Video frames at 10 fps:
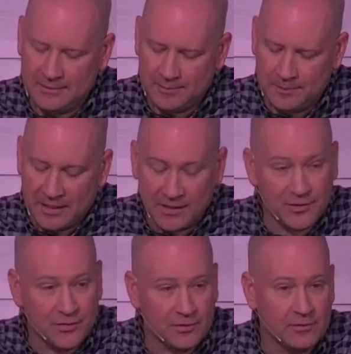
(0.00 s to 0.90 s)

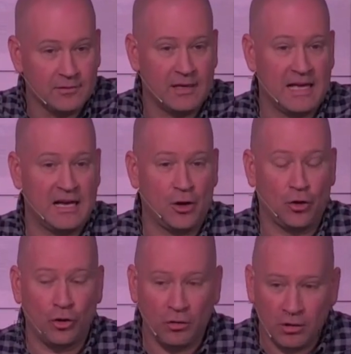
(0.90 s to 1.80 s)
Because
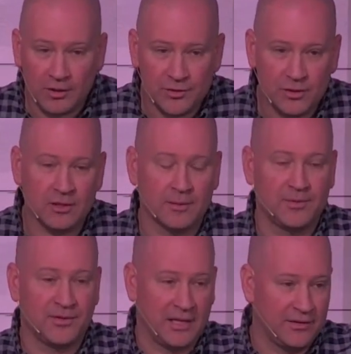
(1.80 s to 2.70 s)
all our
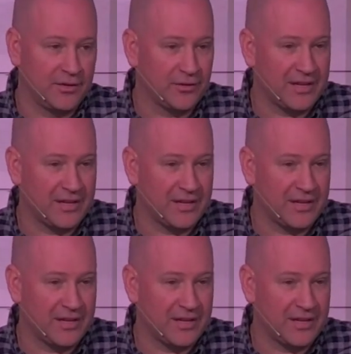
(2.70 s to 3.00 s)
circumstances